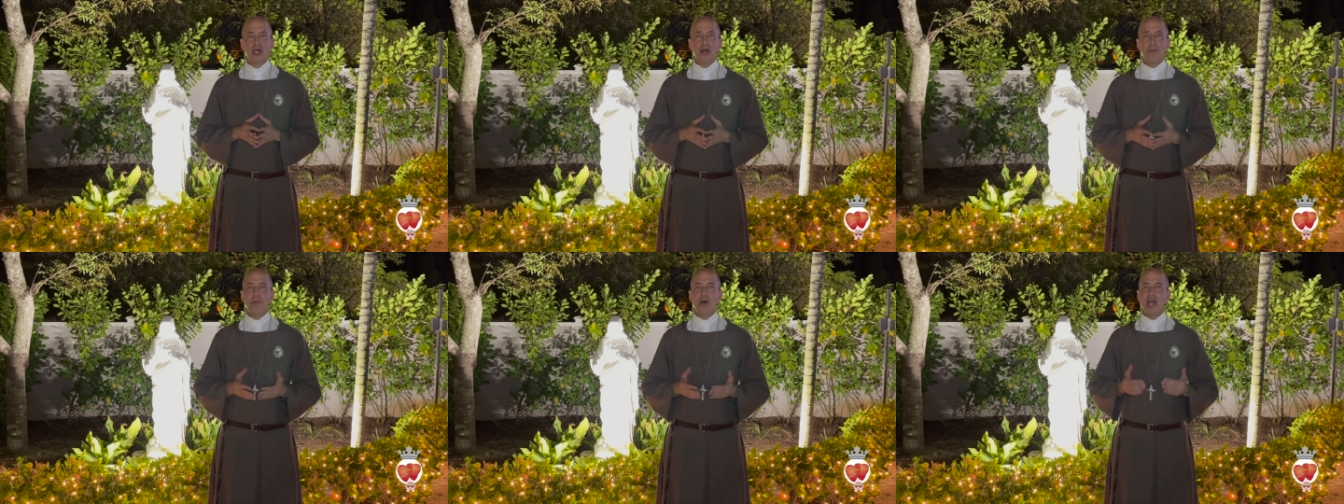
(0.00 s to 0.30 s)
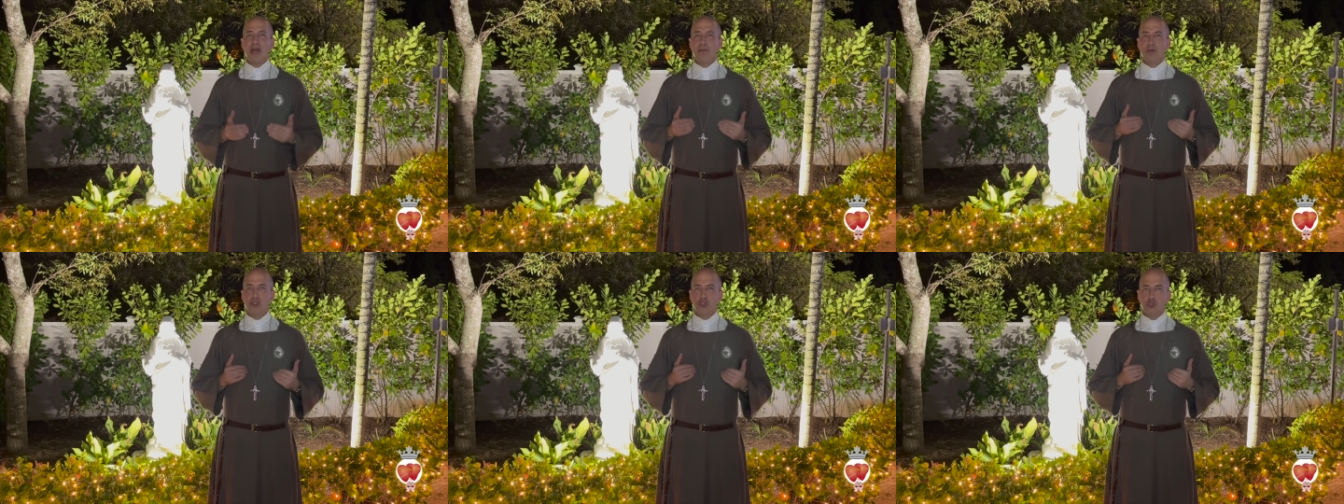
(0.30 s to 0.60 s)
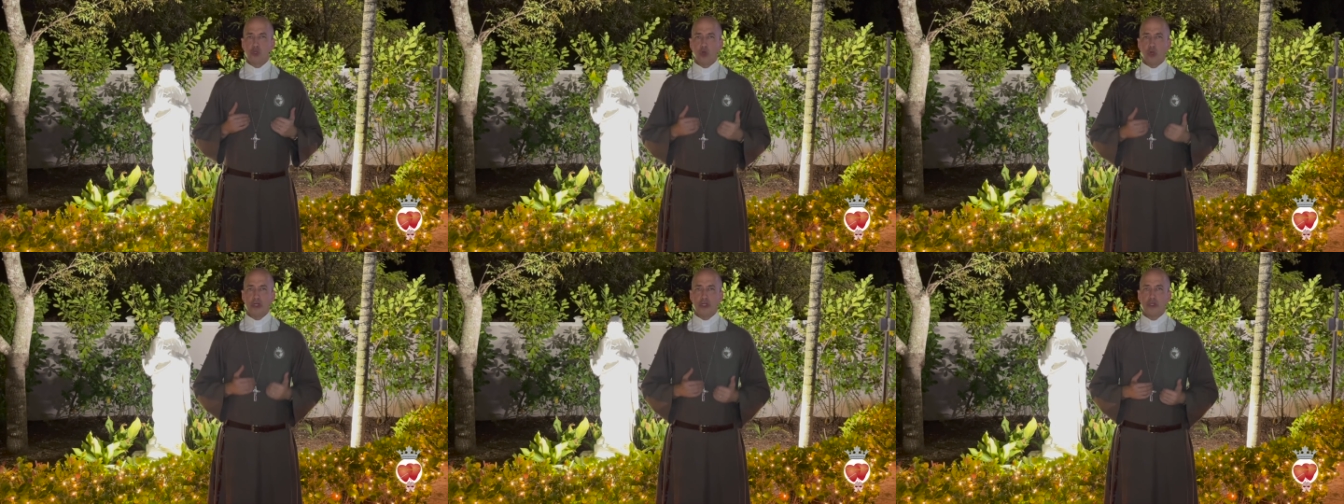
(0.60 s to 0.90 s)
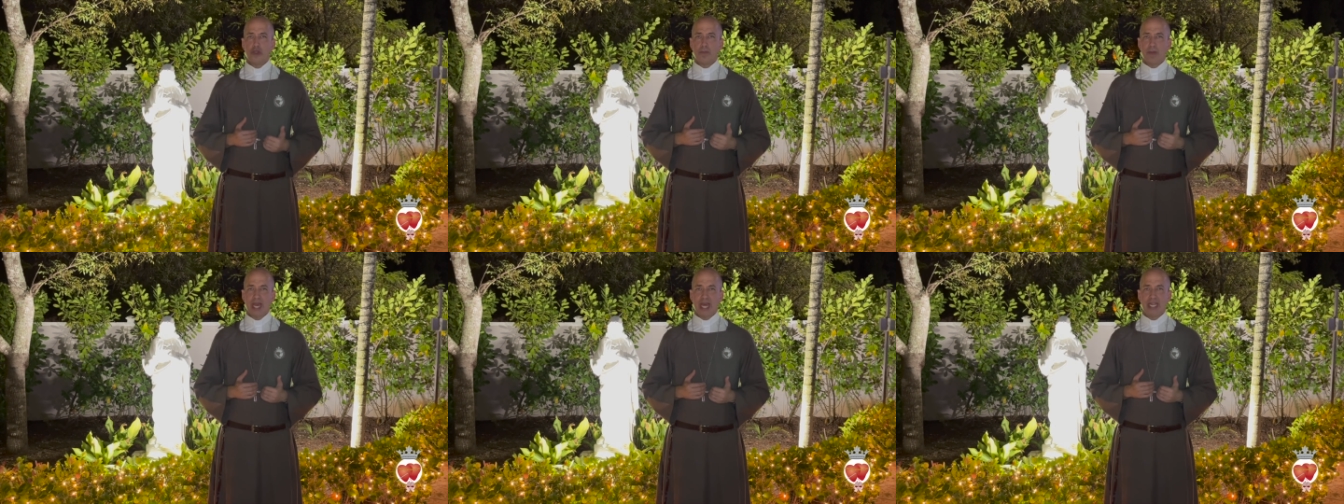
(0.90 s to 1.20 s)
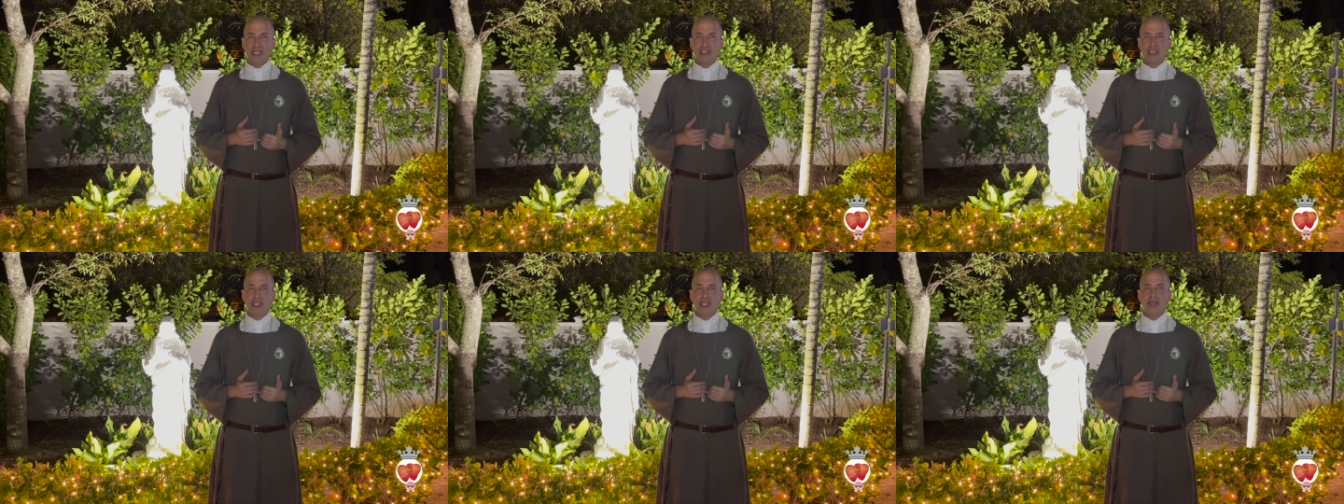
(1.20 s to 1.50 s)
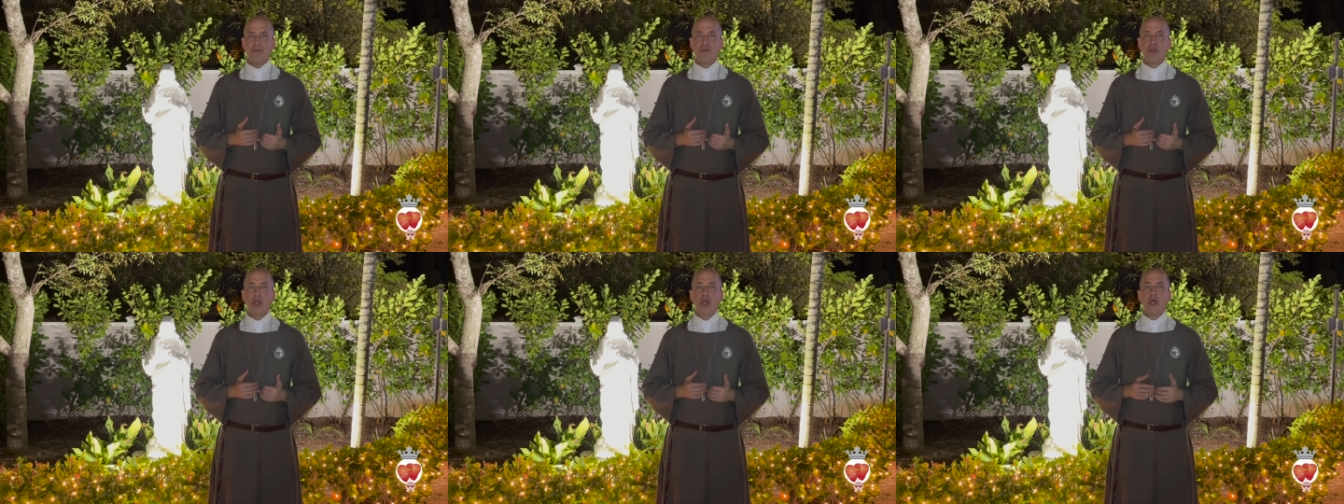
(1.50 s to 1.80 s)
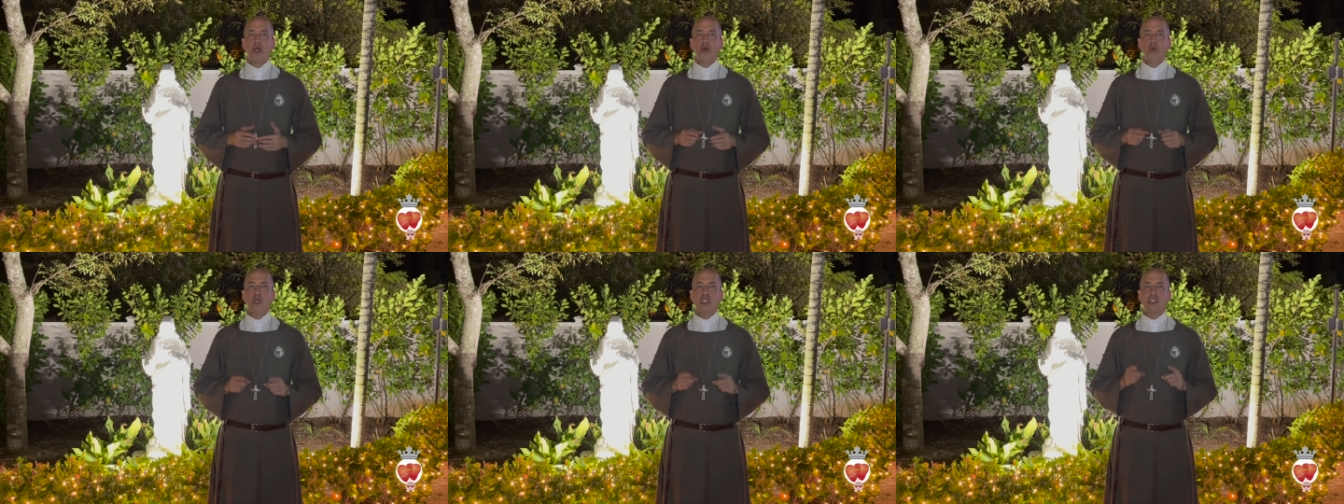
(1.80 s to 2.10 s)
by a mature humanity
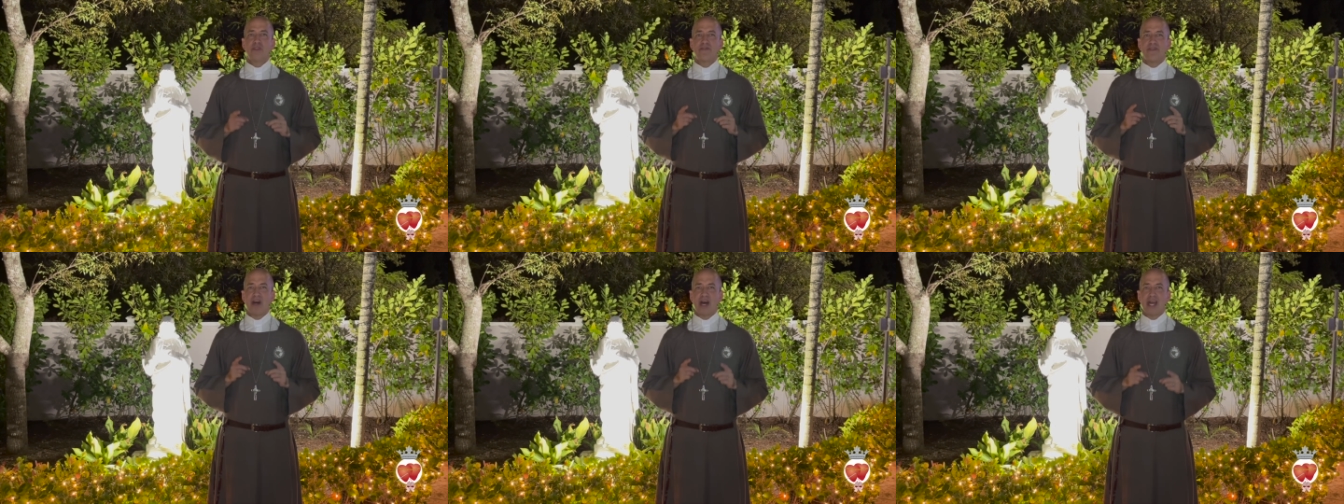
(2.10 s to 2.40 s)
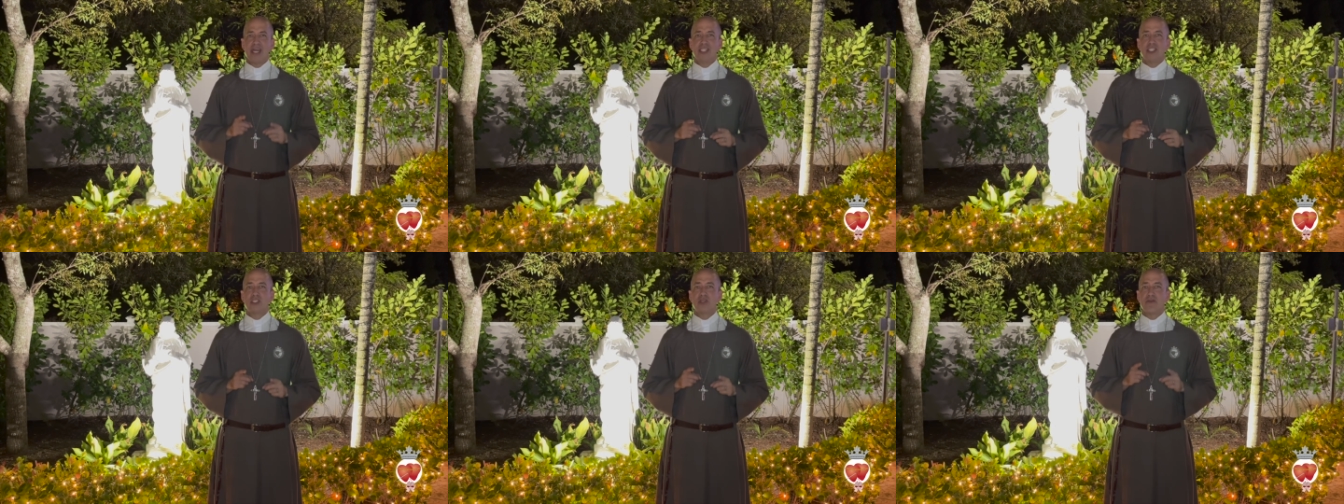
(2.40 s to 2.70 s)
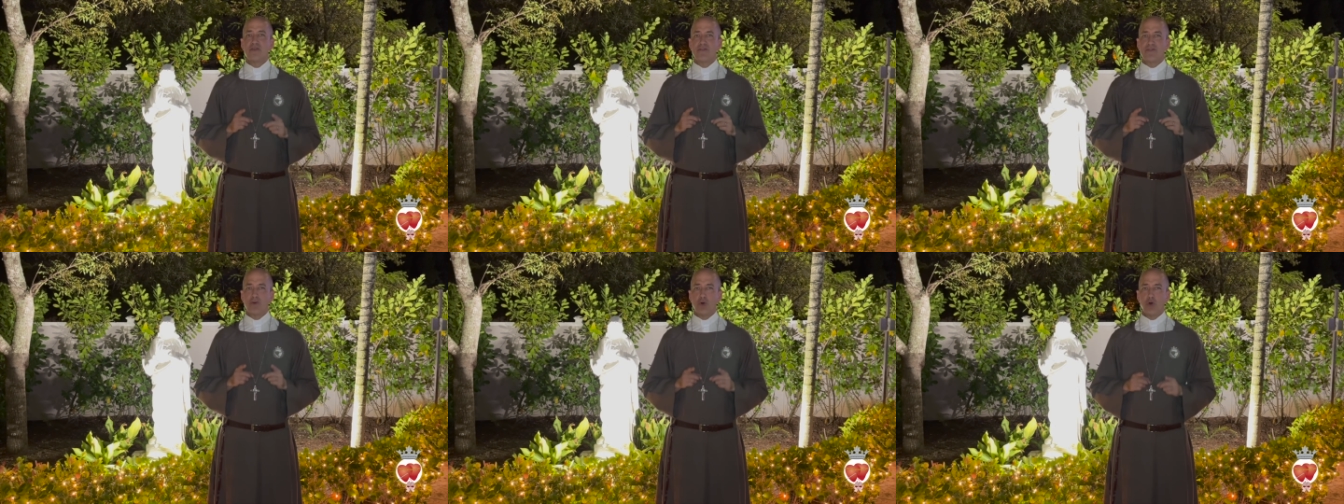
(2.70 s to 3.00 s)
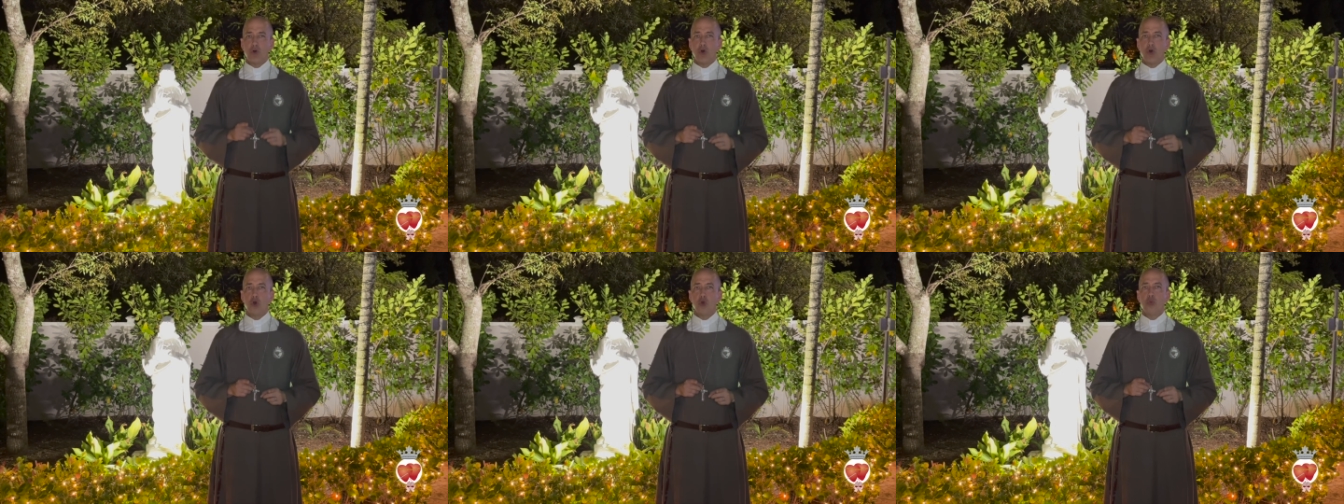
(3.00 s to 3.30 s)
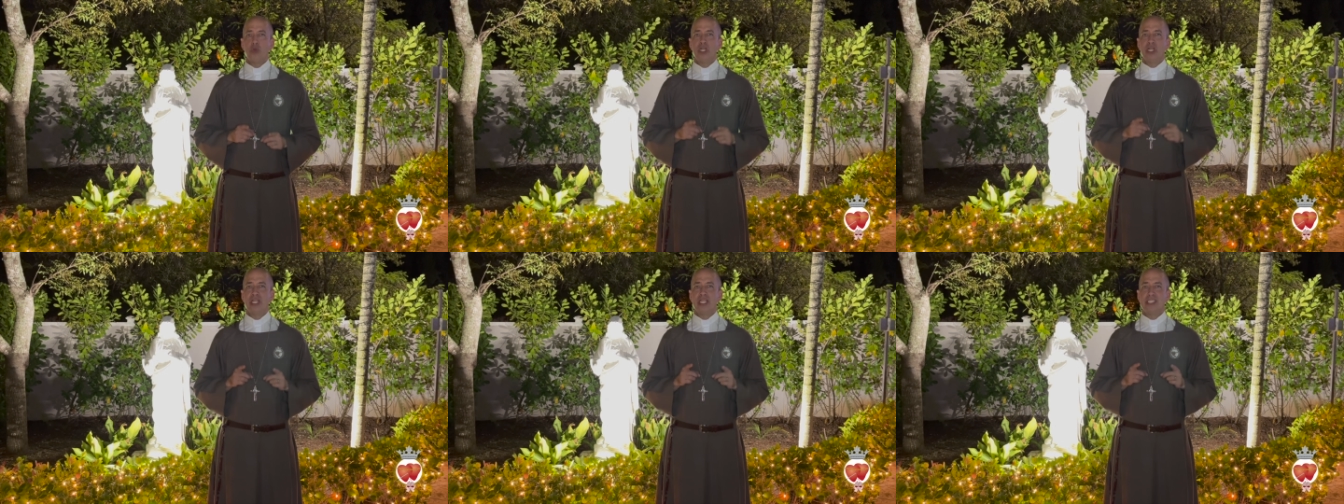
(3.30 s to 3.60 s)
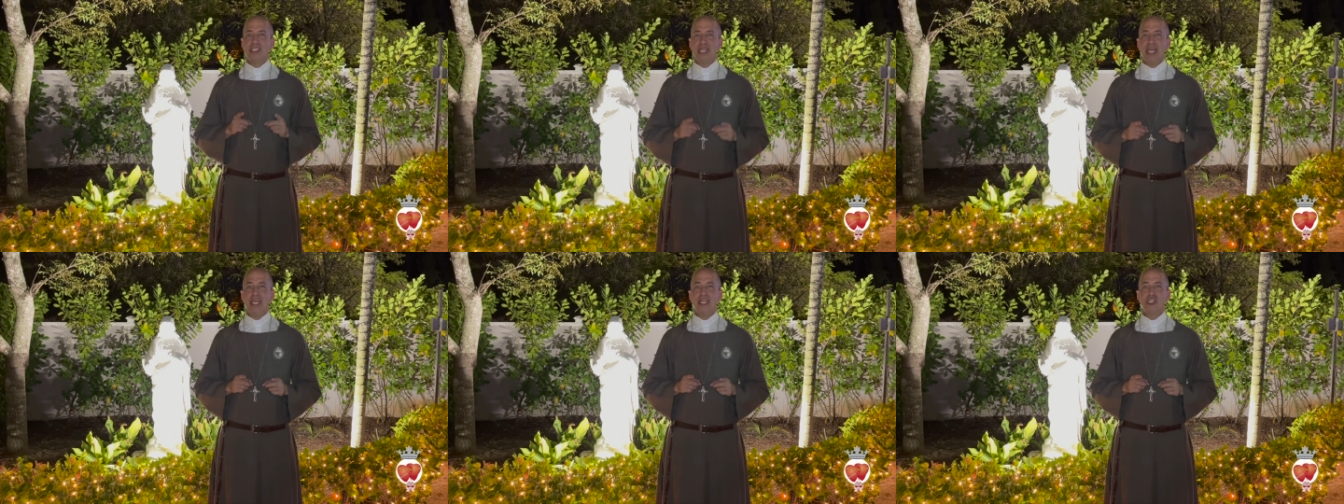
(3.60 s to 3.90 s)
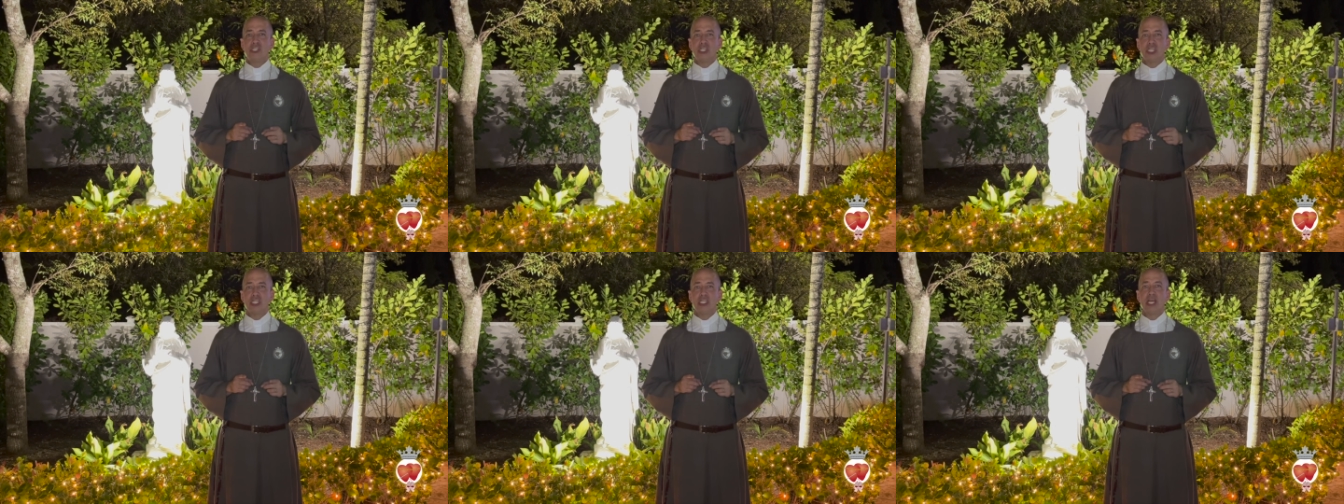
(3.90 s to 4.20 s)
which finds full
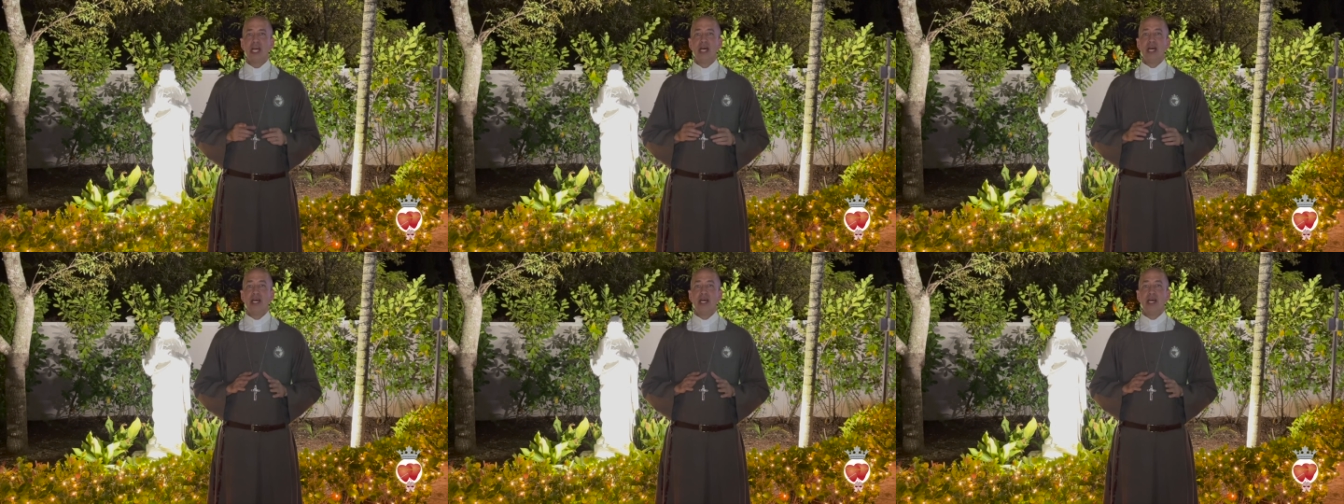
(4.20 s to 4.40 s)
realization